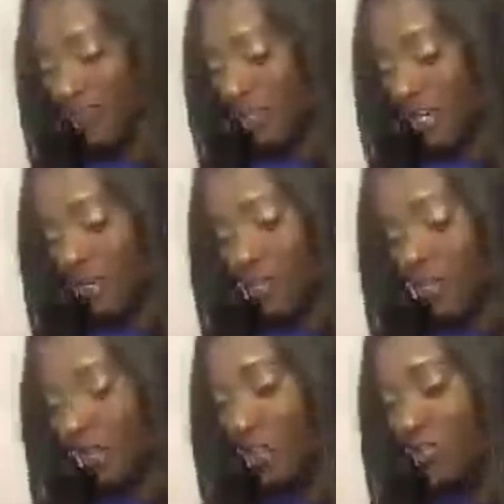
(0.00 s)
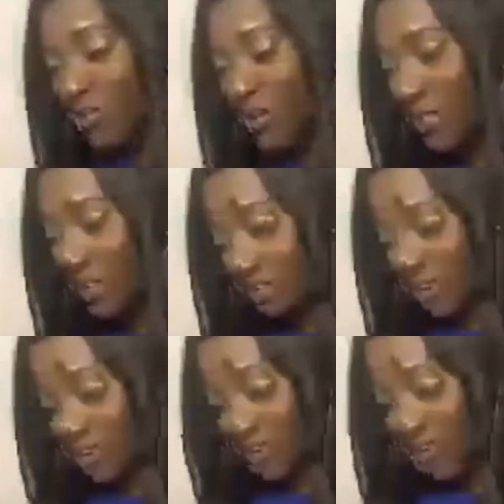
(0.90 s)
I'm just looking through whether I've gone
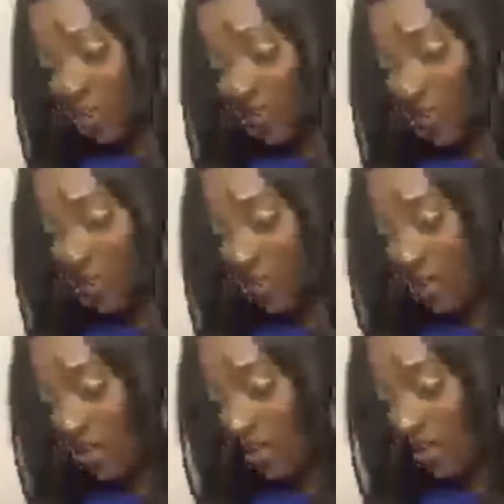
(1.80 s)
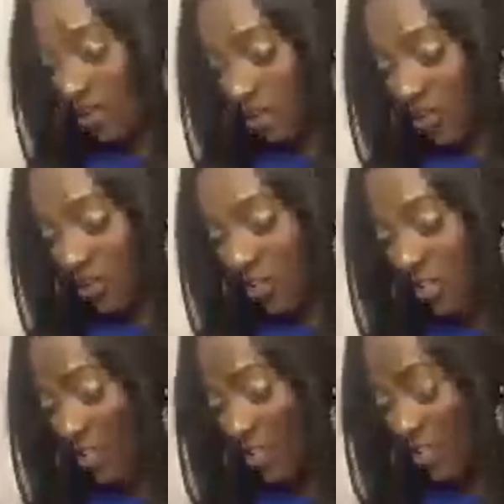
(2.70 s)
through everything that I wanted to.
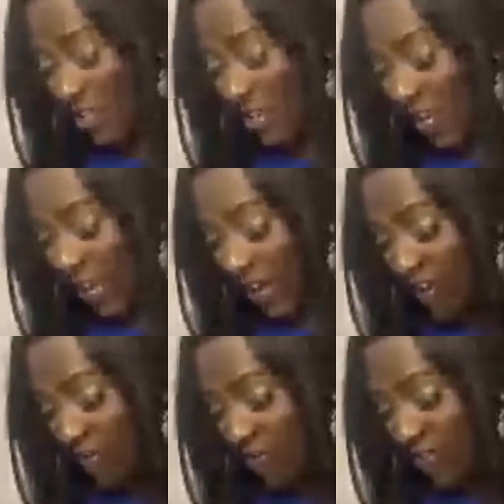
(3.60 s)
Yes, I have.